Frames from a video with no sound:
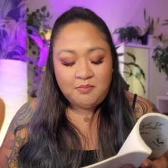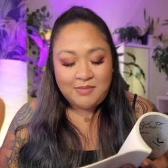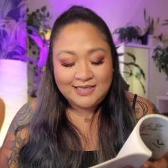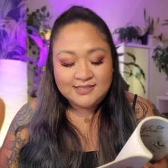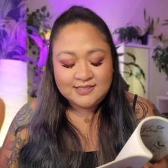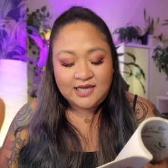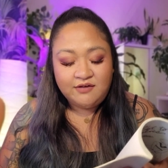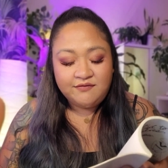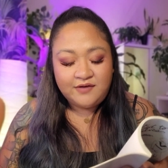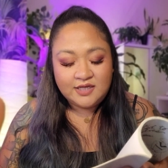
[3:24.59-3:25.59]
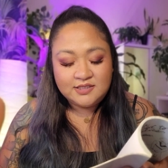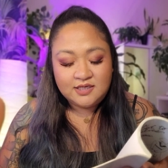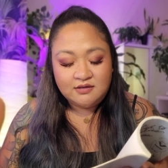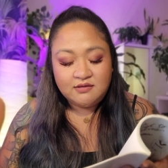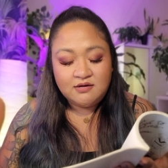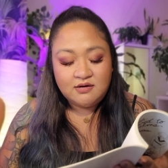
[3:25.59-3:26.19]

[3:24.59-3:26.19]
myself until the